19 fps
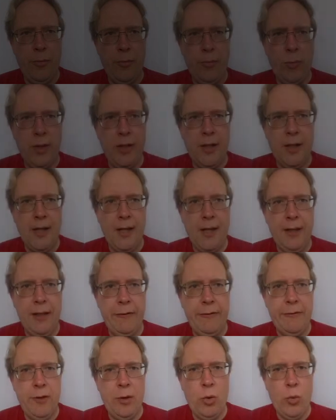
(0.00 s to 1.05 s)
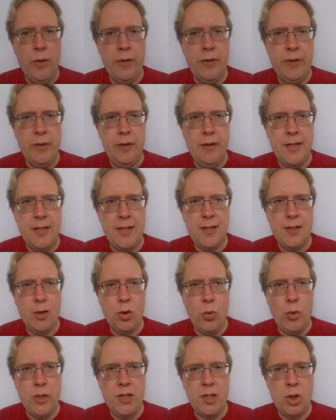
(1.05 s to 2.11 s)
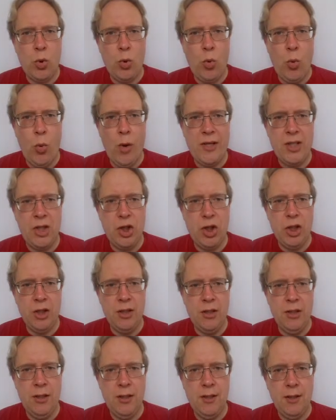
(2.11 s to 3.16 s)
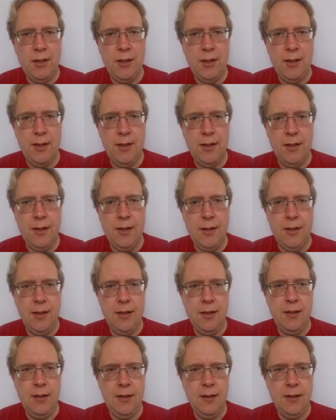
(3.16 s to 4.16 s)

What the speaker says: the break, I left you with this quiz question. I'm